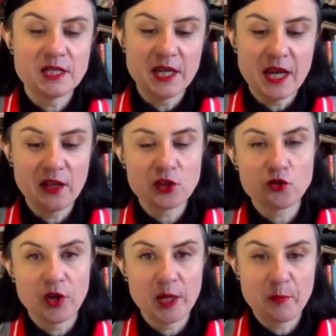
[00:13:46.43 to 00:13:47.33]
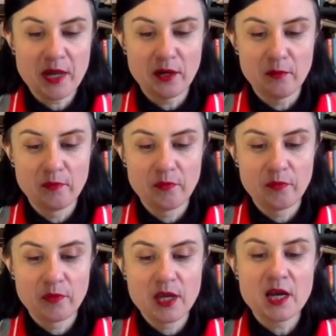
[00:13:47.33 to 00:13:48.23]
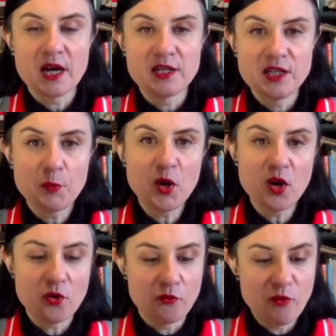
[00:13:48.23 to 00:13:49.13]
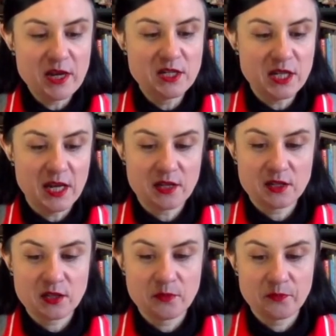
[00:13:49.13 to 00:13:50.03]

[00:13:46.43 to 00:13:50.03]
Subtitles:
electronic banner, a zipper of red text